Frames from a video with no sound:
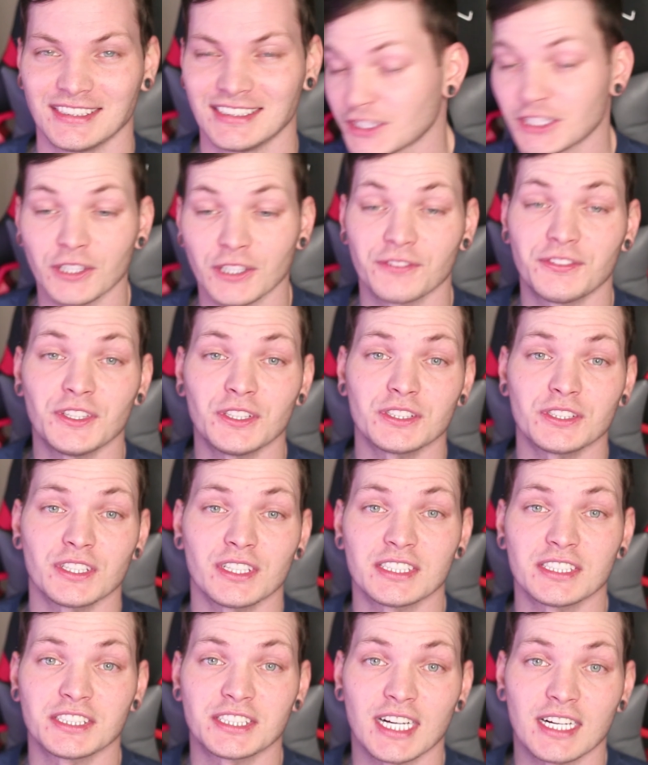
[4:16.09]
So the future of
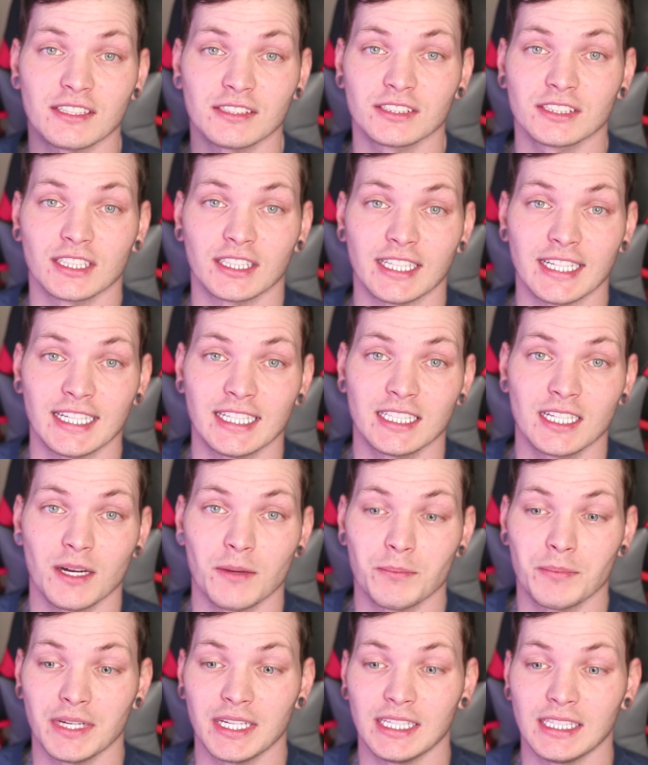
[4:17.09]
this channel is gonna end
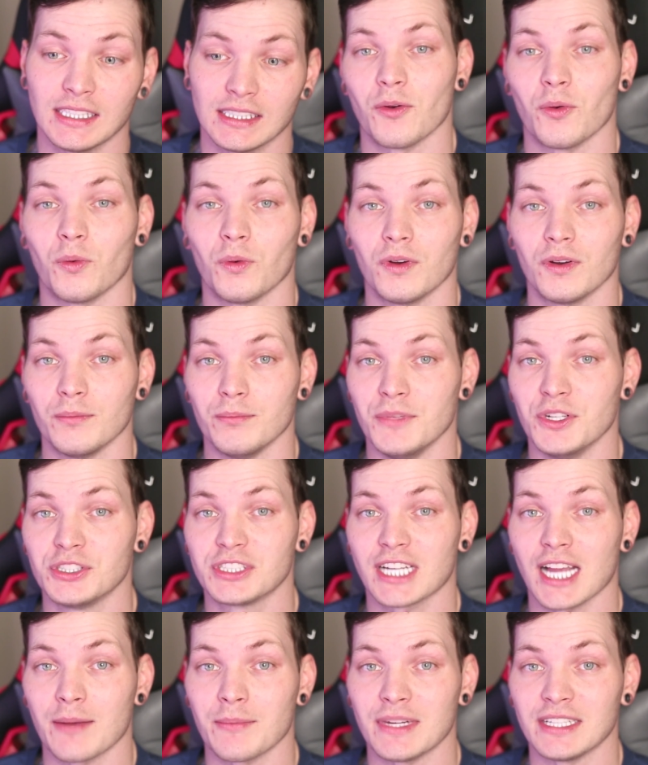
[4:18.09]
up being
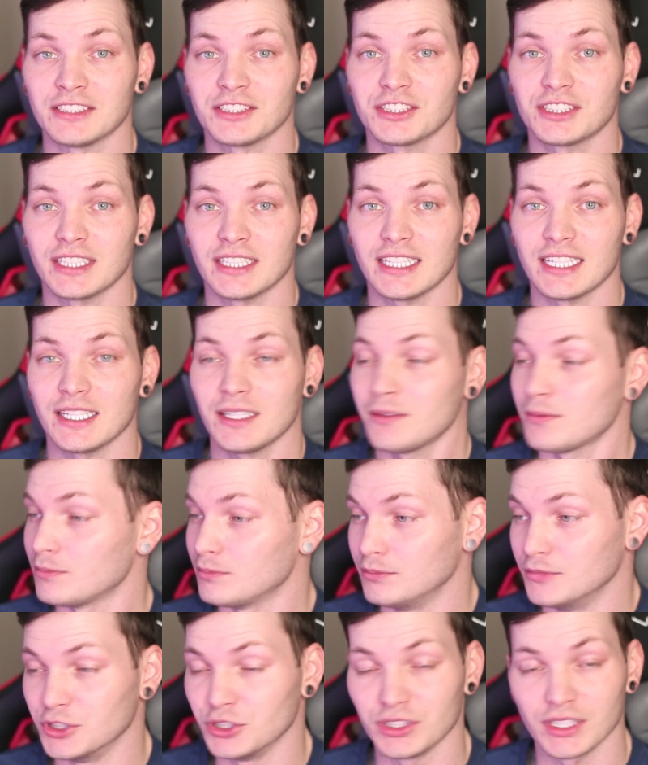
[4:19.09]
music I'm interested in,
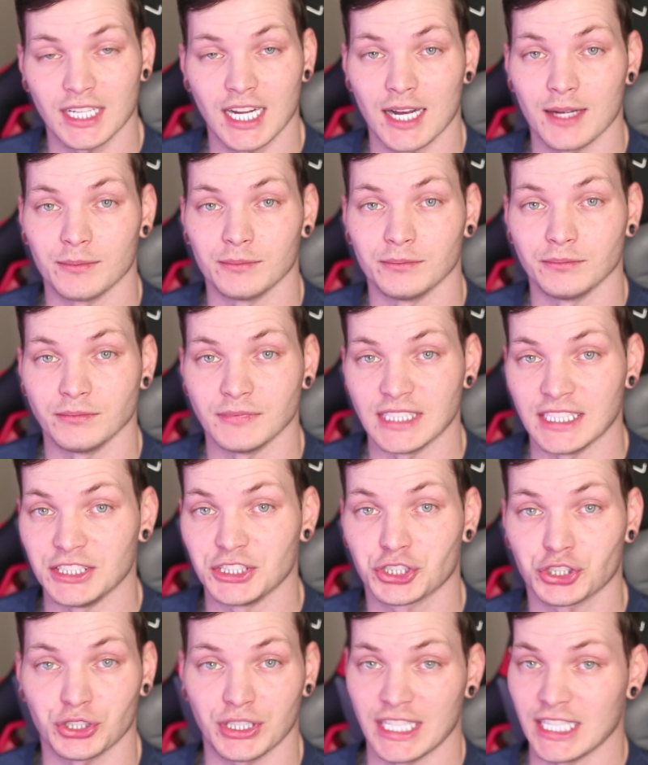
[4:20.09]
music I'm
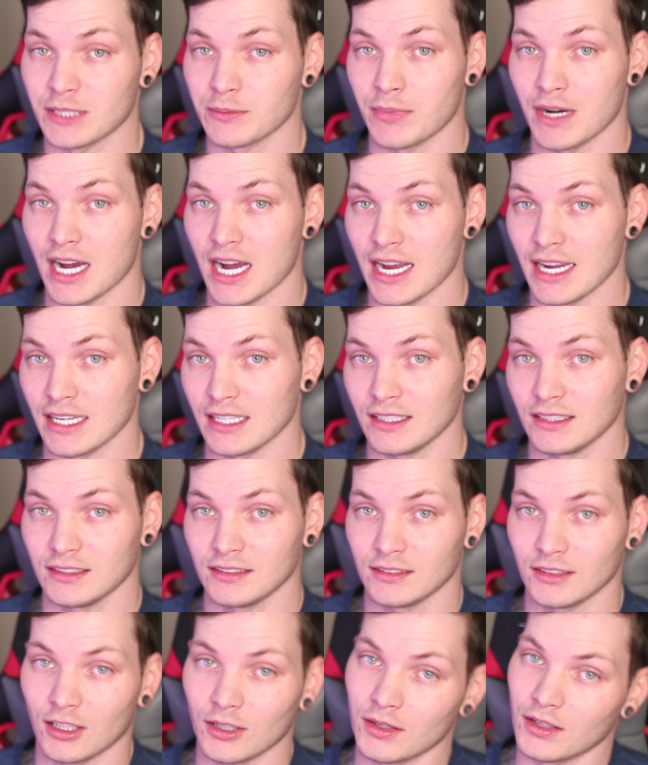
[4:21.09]
intrigued by,
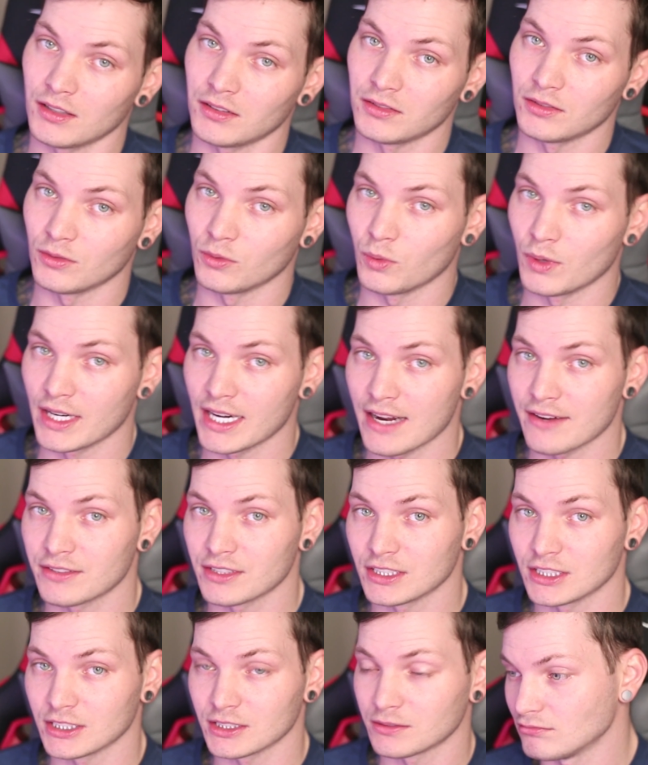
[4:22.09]

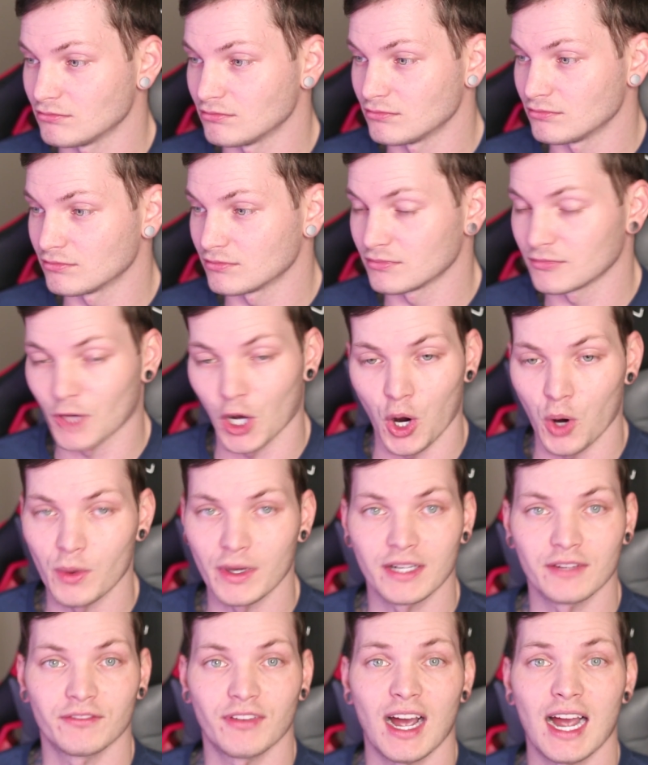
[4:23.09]
whatever's
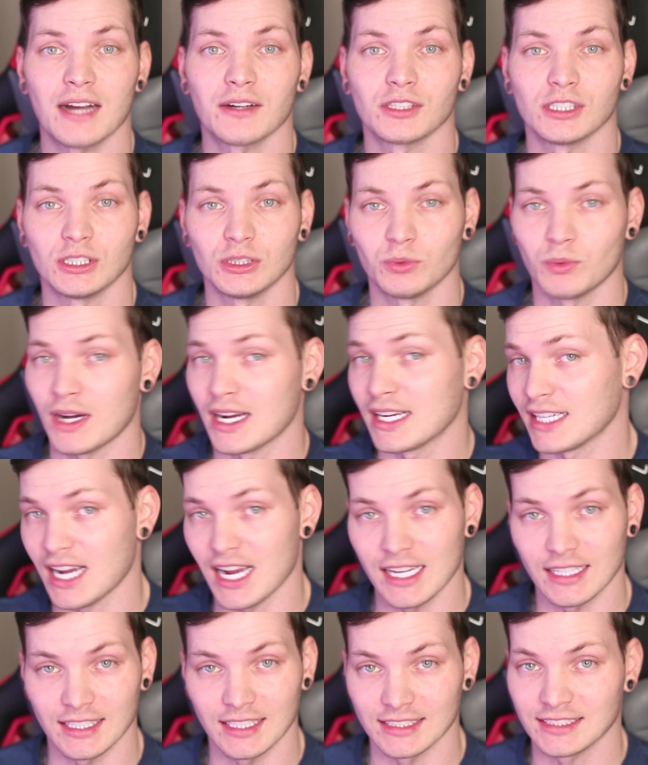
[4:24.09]
going viral, why
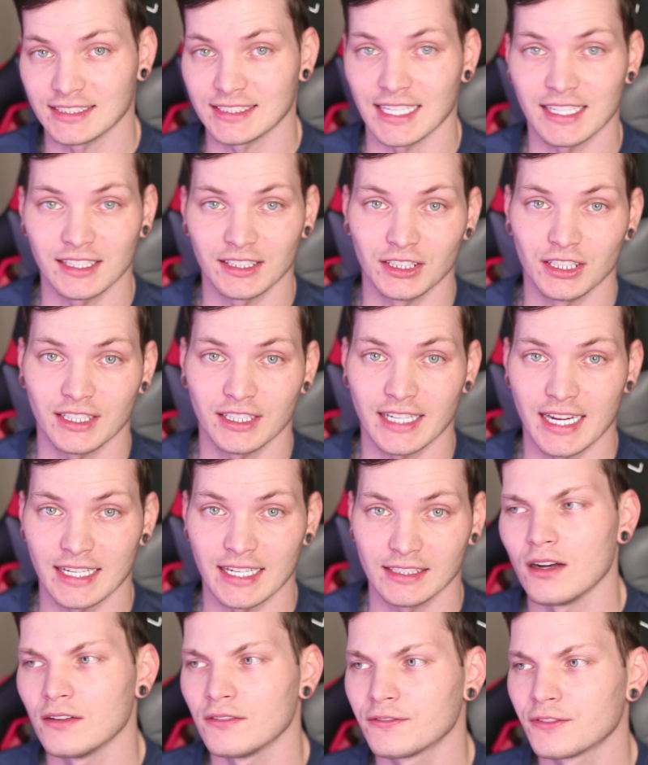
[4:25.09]
not? Let's take a look at
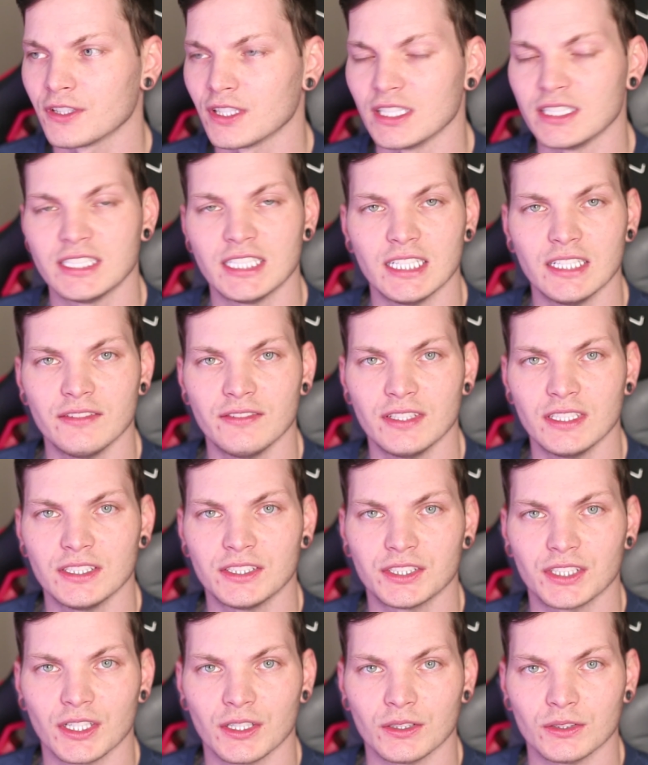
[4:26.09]
it. For the T V
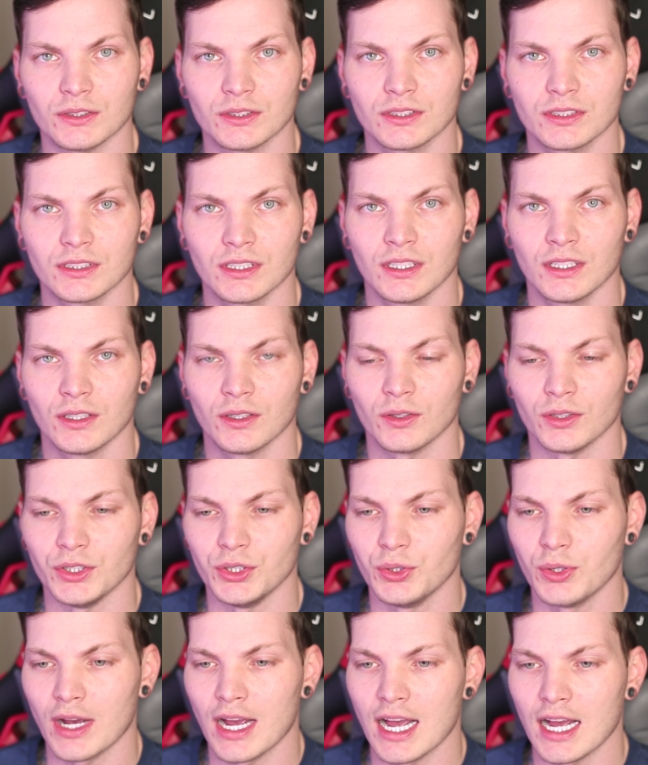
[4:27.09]
shows,
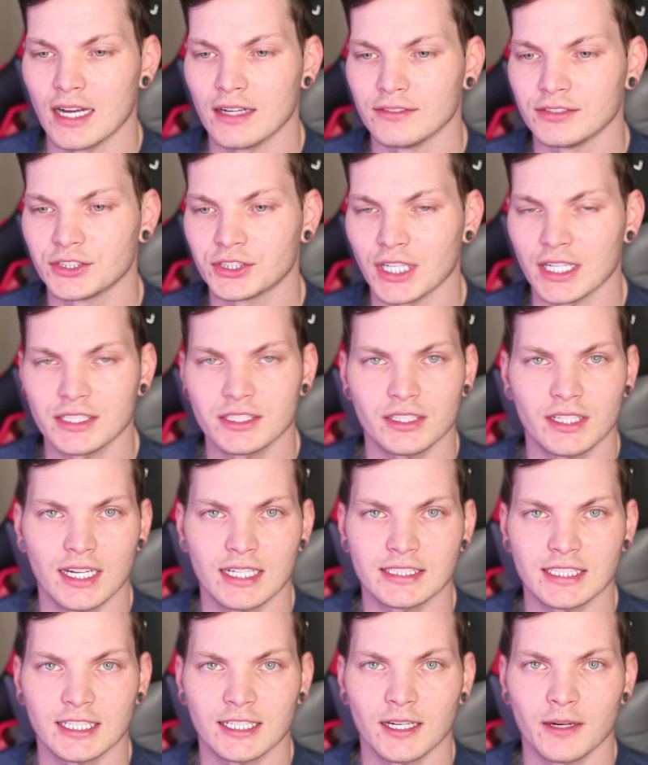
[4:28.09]
you have Stranger
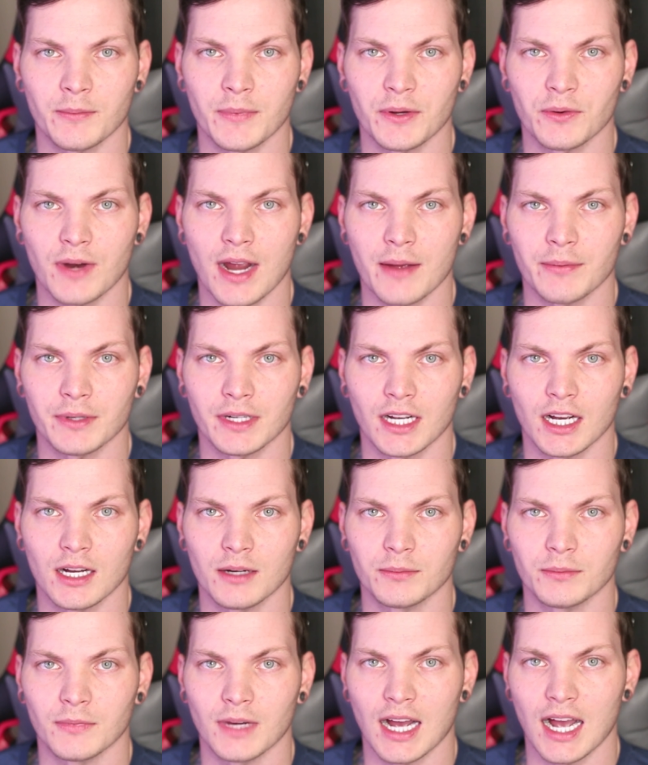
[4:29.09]
Things that are gonna be wrapping
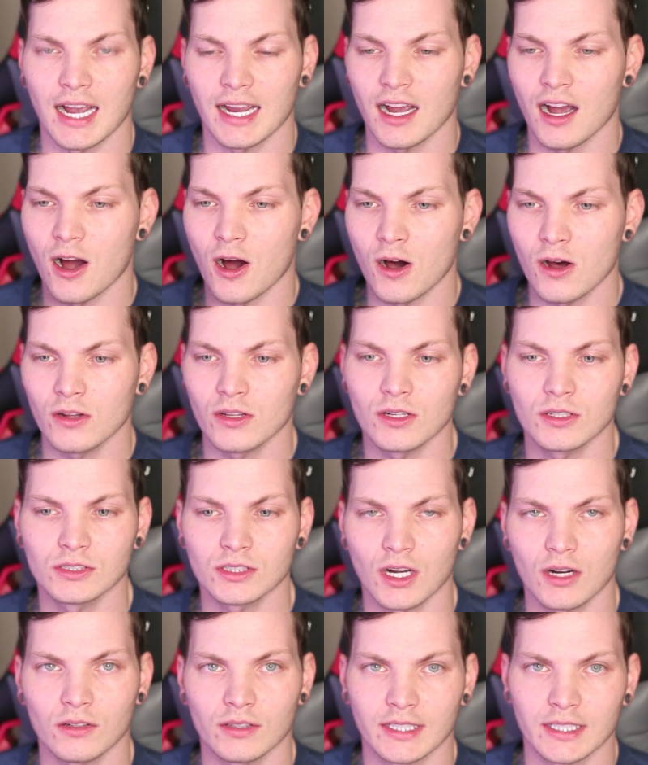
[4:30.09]
up. I got all those
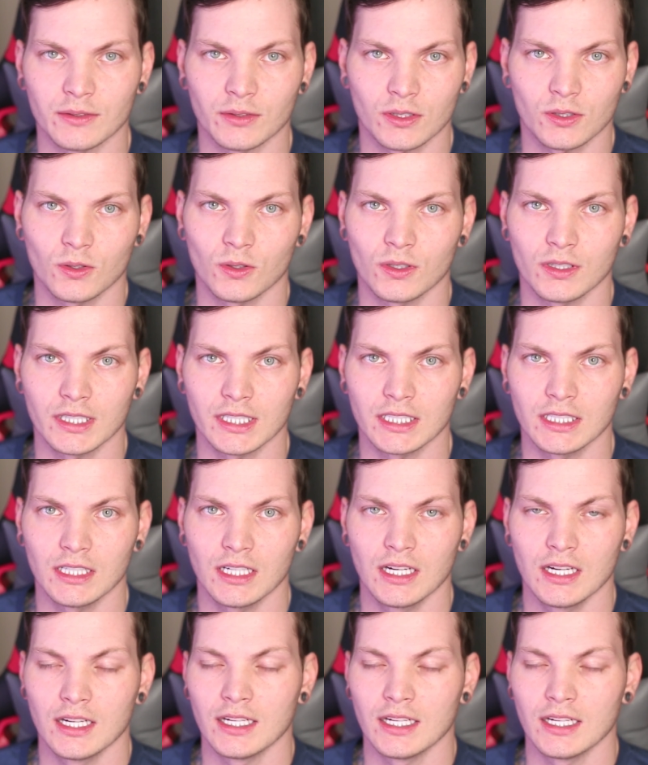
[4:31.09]
already recorded.